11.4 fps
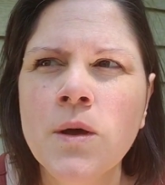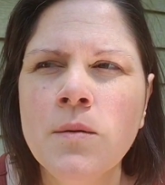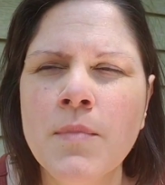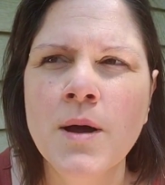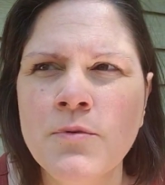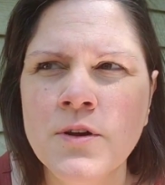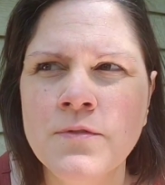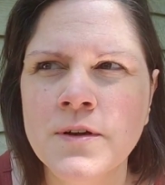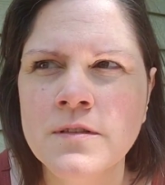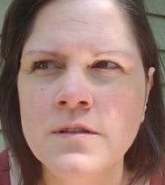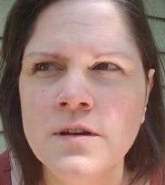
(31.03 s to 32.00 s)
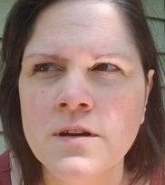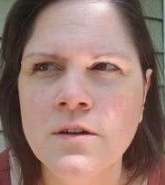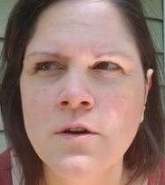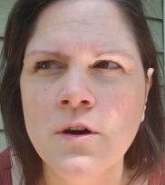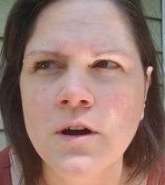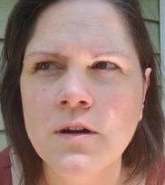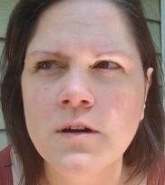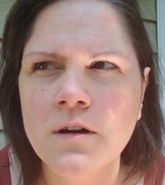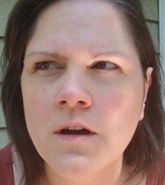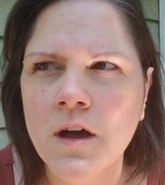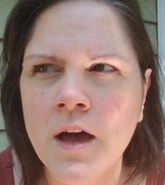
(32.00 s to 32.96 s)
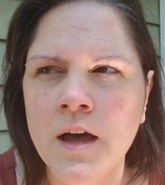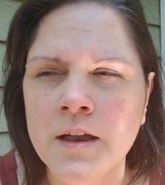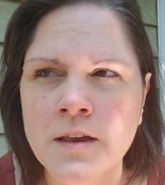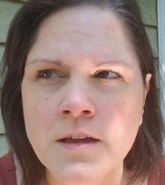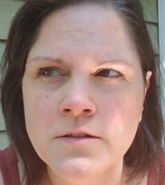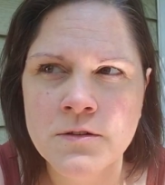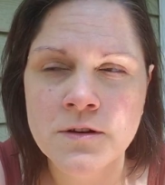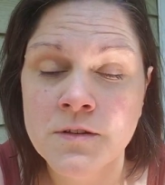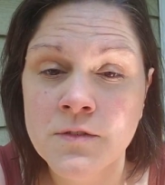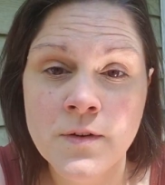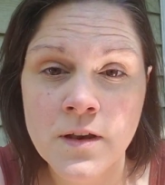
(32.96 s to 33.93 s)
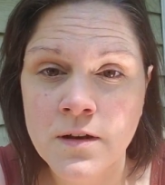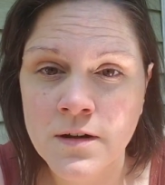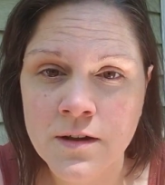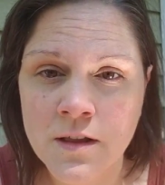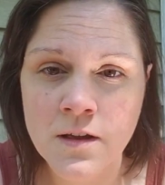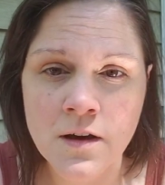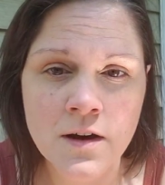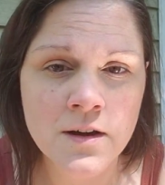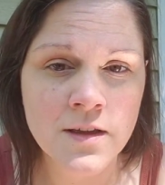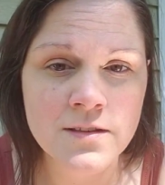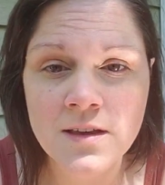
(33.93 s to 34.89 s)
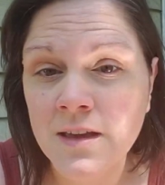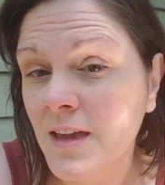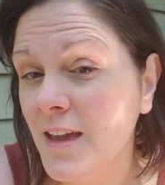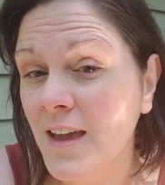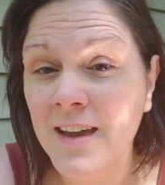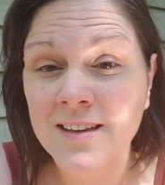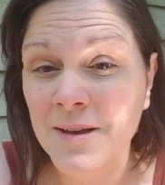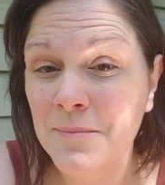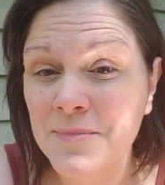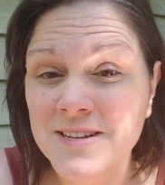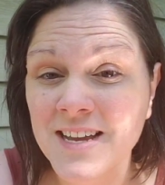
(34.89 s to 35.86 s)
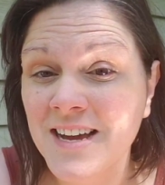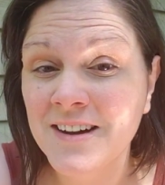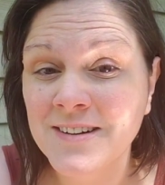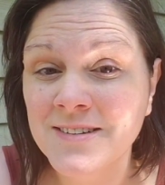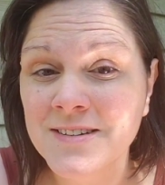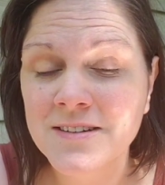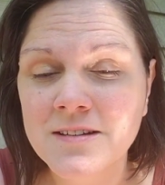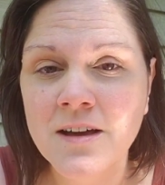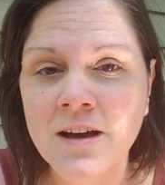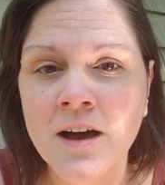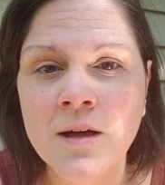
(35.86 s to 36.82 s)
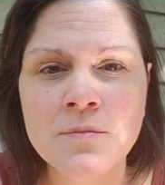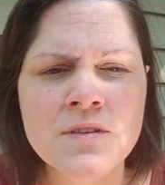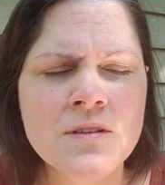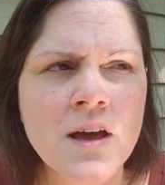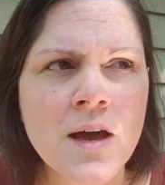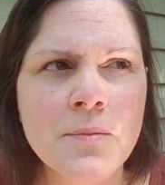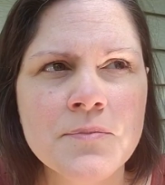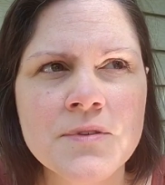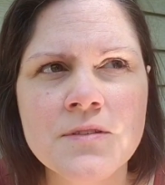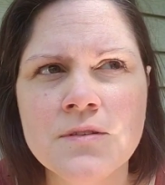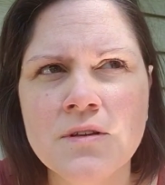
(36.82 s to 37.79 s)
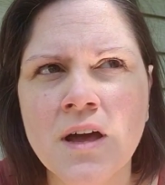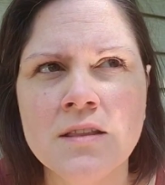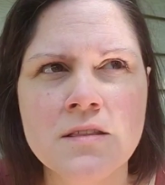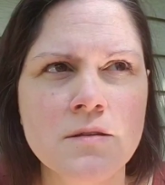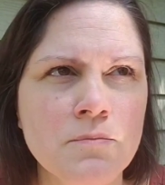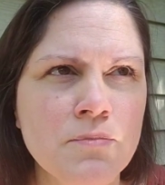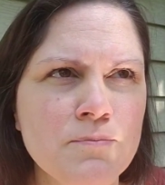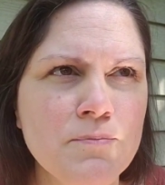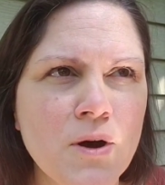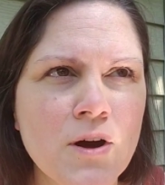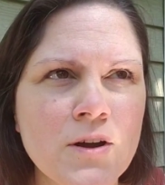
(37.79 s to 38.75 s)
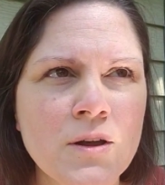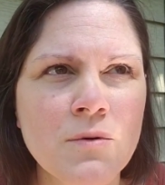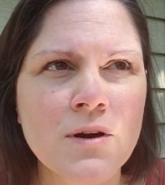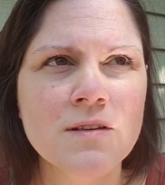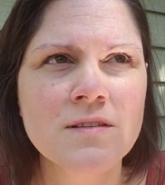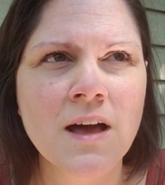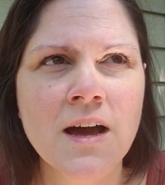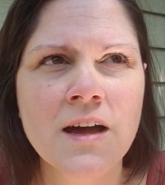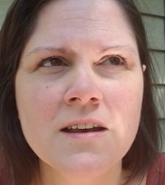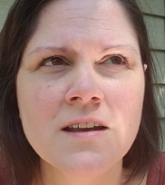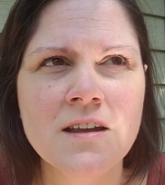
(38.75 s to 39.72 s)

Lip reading: My boyfriend's a cook, and he's on his feet all day long and taking kegs up and down steps at the bar he works at.